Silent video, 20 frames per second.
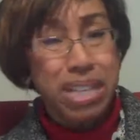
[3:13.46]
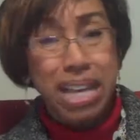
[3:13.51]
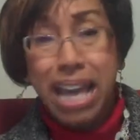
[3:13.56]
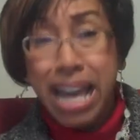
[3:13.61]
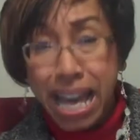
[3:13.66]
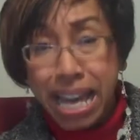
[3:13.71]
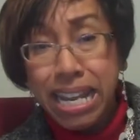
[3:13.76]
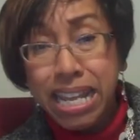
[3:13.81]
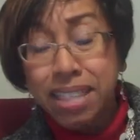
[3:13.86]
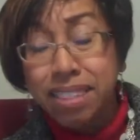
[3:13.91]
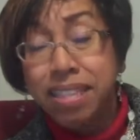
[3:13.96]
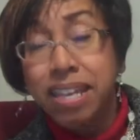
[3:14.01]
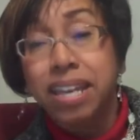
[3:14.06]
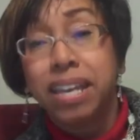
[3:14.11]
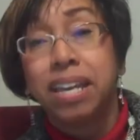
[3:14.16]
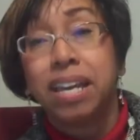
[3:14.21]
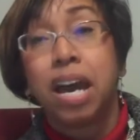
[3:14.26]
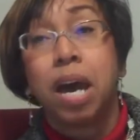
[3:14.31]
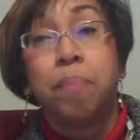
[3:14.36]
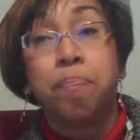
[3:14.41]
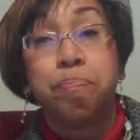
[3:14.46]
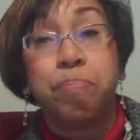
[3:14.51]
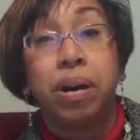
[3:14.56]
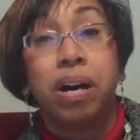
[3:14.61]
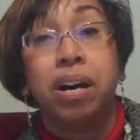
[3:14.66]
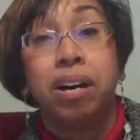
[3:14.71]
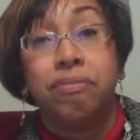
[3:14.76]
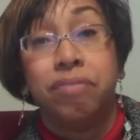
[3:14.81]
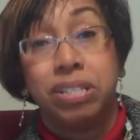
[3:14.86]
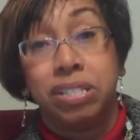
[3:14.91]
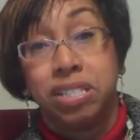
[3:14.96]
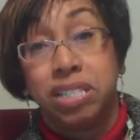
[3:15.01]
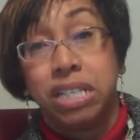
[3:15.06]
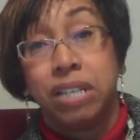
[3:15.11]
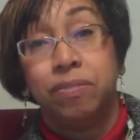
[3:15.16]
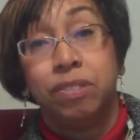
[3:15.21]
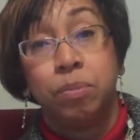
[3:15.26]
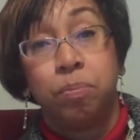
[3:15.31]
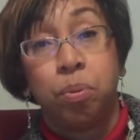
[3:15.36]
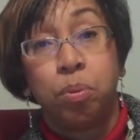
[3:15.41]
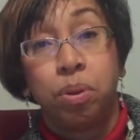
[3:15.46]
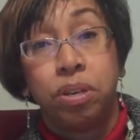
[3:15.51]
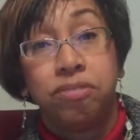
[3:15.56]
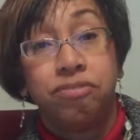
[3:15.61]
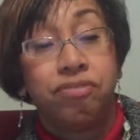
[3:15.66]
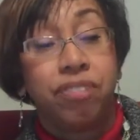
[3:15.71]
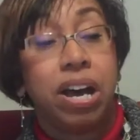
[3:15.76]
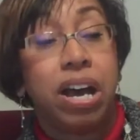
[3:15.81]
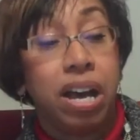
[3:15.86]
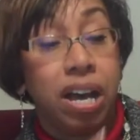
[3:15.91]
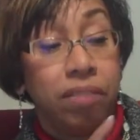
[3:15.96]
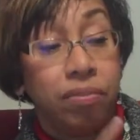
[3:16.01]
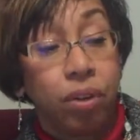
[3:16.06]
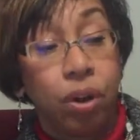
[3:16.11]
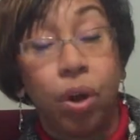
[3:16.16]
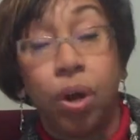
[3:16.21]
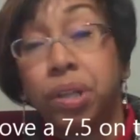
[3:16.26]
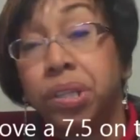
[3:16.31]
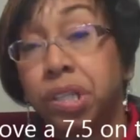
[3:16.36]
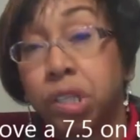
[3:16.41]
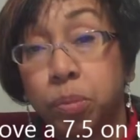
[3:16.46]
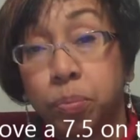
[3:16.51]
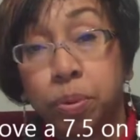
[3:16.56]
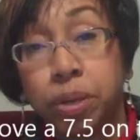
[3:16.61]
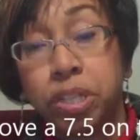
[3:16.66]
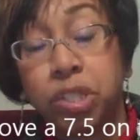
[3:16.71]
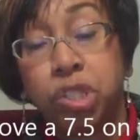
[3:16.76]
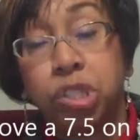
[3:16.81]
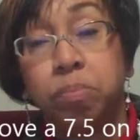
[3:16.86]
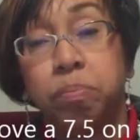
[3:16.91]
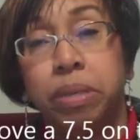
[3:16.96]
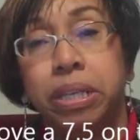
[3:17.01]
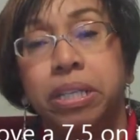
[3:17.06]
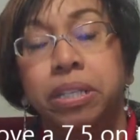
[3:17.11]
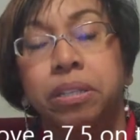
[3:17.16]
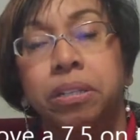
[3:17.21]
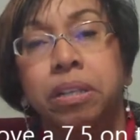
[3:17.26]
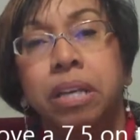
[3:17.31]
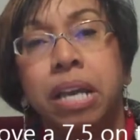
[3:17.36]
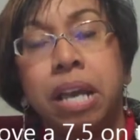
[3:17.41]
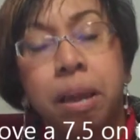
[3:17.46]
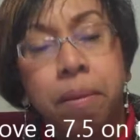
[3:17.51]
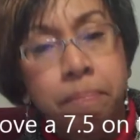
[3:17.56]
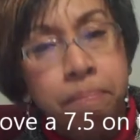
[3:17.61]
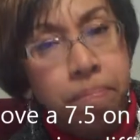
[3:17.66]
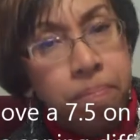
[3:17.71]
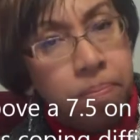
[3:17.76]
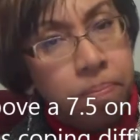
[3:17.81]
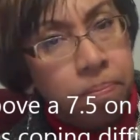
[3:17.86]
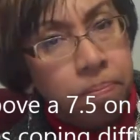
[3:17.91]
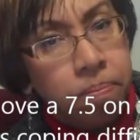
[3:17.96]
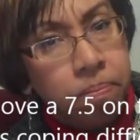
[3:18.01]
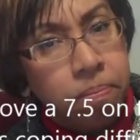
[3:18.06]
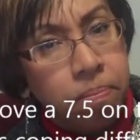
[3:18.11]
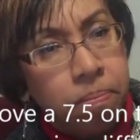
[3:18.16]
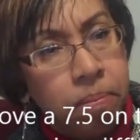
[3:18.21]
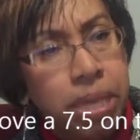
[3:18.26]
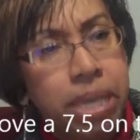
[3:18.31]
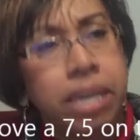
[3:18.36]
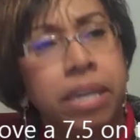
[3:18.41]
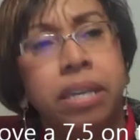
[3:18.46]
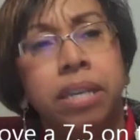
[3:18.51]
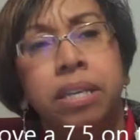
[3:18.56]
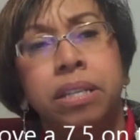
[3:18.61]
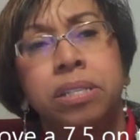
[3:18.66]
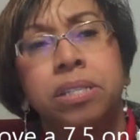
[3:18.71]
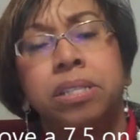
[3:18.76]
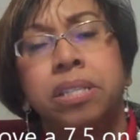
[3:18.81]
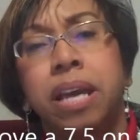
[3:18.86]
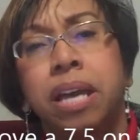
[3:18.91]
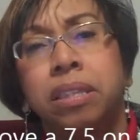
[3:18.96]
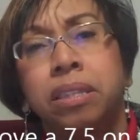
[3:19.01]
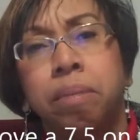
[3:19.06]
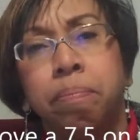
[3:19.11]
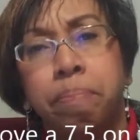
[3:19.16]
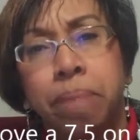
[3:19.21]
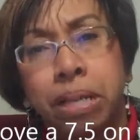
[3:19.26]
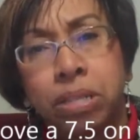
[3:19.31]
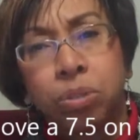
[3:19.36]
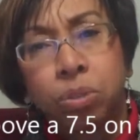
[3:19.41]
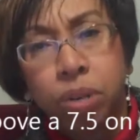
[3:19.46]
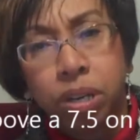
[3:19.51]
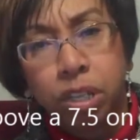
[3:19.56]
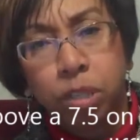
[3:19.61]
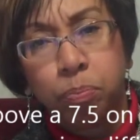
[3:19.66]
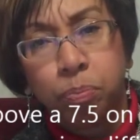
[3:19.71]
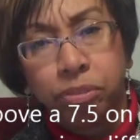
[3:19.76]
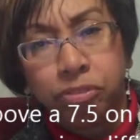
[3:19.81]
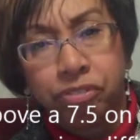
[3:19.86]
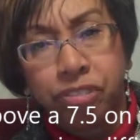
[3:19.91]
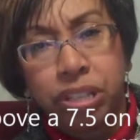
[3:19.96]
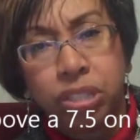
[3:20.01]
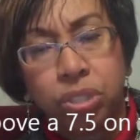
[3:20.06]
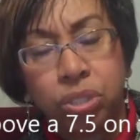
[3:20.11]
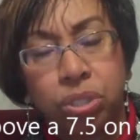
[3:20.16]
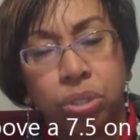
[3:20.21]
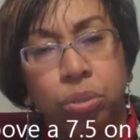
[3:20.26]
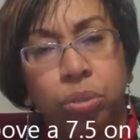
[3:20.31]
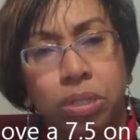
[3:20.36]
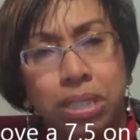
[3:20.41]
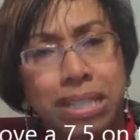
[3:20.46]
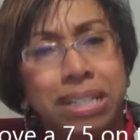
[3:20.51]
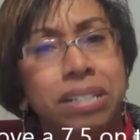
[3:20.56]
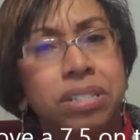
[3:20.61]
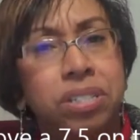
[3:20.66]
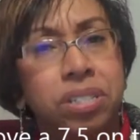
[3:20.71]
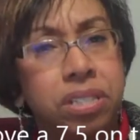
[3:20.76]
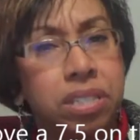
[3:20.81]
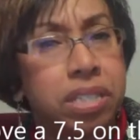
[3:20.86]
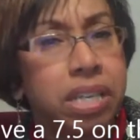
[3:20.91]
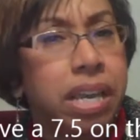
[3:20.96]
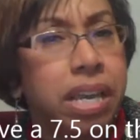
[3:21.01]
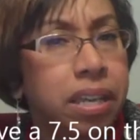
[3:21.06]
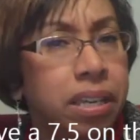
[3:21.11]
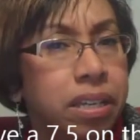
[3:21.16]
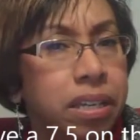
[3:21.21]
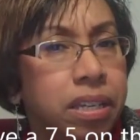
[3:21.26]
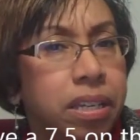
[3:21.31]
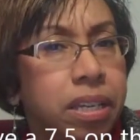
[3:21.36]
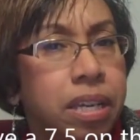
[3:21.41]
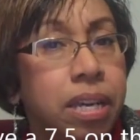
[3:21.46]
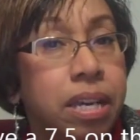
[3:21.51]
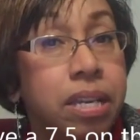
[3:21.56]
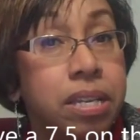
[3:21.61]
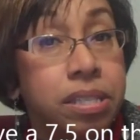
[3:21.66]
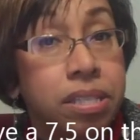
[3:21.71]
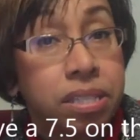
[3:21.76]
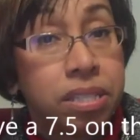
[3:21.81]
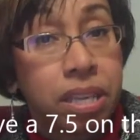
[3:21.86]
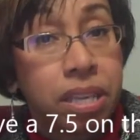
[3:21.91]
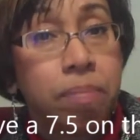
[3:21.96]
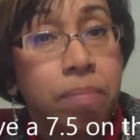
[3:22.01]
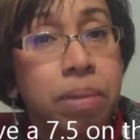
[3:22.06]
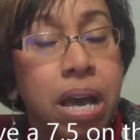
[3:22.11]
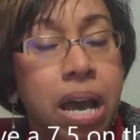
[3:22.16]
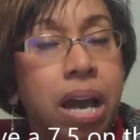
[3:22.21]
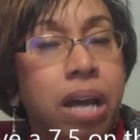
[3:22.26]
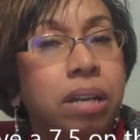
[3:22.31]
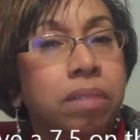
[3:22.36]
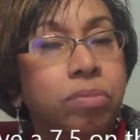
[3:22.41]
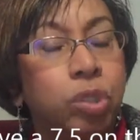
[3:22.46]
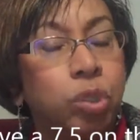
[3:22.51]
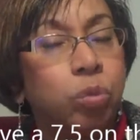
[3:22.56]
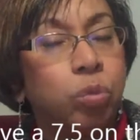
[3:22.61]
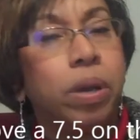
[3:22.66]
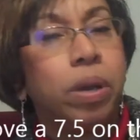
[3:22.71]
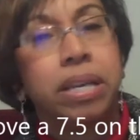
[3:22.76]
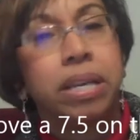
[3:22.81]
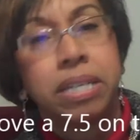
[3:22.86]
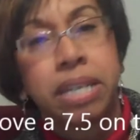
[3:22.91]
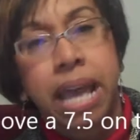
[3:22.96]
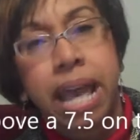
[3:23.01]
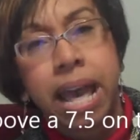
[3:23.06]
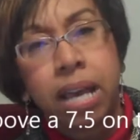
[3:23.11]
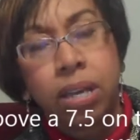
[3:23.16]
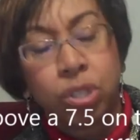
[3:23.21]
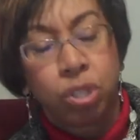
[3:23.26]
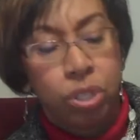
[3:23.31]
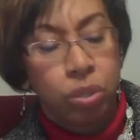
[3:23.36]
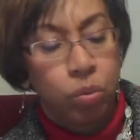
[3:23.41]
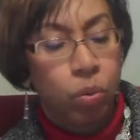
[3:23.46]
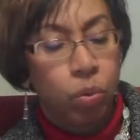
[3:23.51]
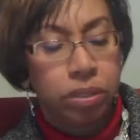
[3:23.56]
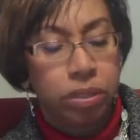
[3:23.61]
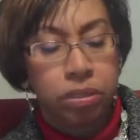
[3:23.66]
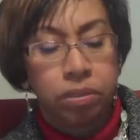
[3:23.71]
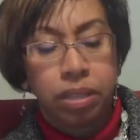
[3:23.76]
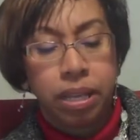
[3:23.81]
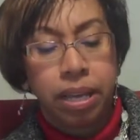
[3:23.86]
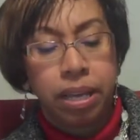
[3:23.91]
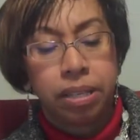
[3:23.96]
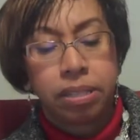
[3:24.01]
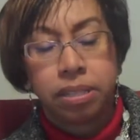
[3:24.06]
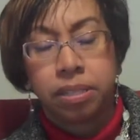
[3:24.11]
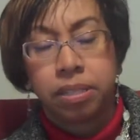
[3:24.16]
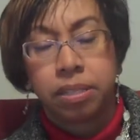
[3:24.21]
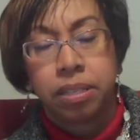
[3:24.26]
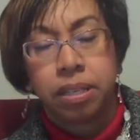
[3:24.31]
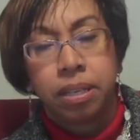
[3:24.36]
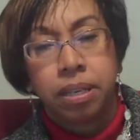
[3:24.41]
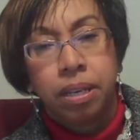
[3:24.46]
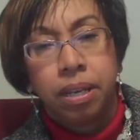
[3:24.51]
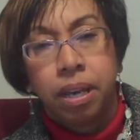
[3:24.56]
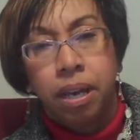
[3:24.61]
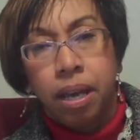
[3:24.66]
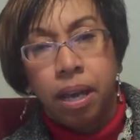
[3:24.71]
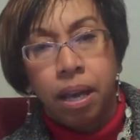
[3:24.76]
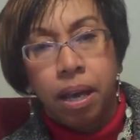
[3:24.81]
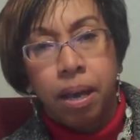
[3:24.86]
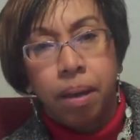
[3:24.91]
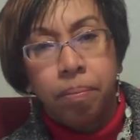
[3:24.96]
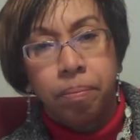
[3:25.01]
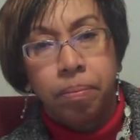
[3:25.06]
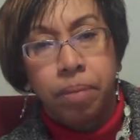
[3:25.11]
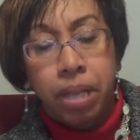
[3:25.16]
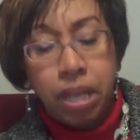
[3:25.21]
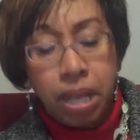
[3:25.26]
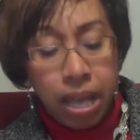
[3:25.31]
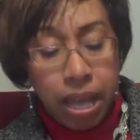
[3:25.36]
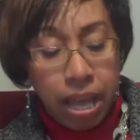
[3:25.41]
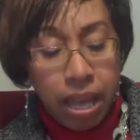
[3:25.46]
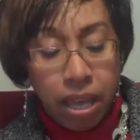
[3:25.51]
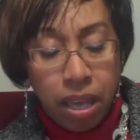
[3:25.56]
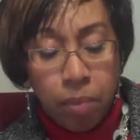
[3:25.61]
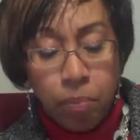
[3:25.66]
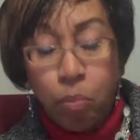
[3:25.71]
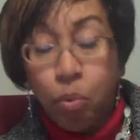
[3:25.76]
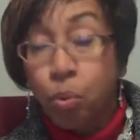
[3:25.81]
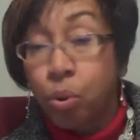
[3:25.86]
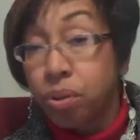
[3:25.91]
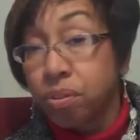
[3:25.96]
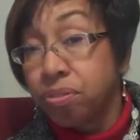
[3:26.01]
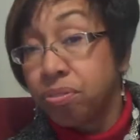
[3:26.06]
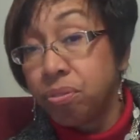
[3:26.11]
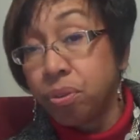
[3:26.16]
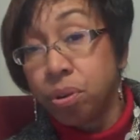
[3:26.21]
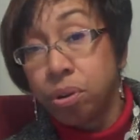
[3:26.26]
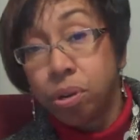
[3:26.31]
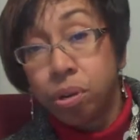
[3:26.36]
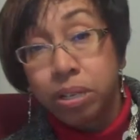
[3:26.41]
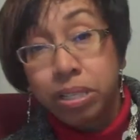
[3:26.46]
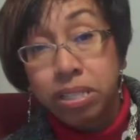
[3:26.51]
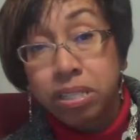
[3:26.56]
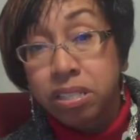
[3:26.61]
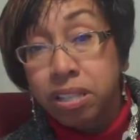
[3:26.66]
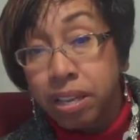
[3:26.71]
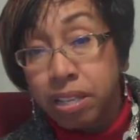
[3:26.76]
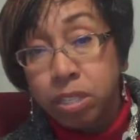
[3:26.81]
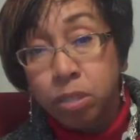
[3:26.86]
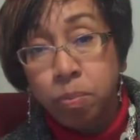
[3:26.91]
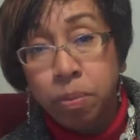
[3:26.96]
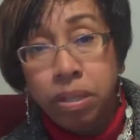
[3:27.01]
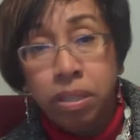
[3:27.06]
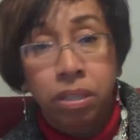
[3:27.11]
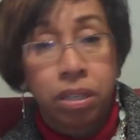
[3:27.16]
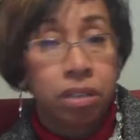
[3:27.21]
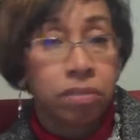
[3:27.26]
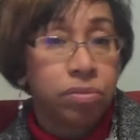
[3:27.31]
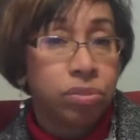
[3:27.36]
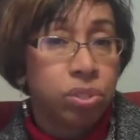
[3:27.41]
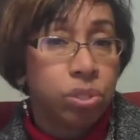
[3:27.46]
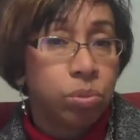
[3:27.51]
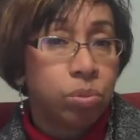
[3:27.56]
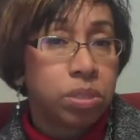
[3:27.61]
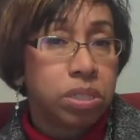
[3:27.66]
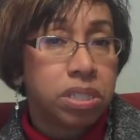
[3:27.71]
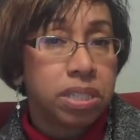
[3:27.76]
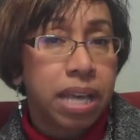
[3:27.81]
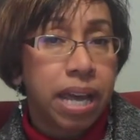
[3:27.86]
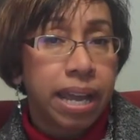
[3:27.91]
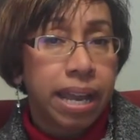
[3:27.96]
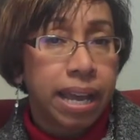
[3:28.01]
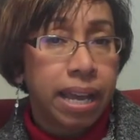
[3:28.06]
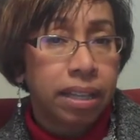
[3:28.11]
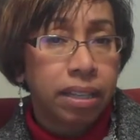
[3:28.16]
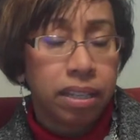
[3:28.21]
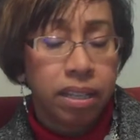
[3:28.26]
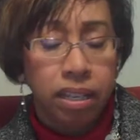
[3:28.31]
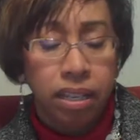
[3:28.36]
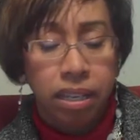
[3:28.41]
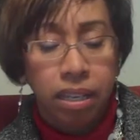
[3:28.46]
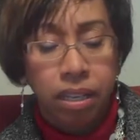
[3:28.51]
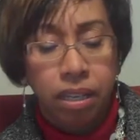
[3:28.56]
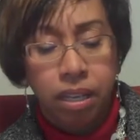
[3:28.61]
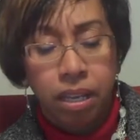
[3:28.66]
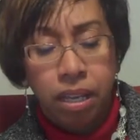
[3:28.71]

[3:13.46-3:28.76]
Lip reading: anything above a 7.5 on the depression meter means that the mental health professional needs to take some kind of direct action, whether that's a more thorough assessment of suicidality,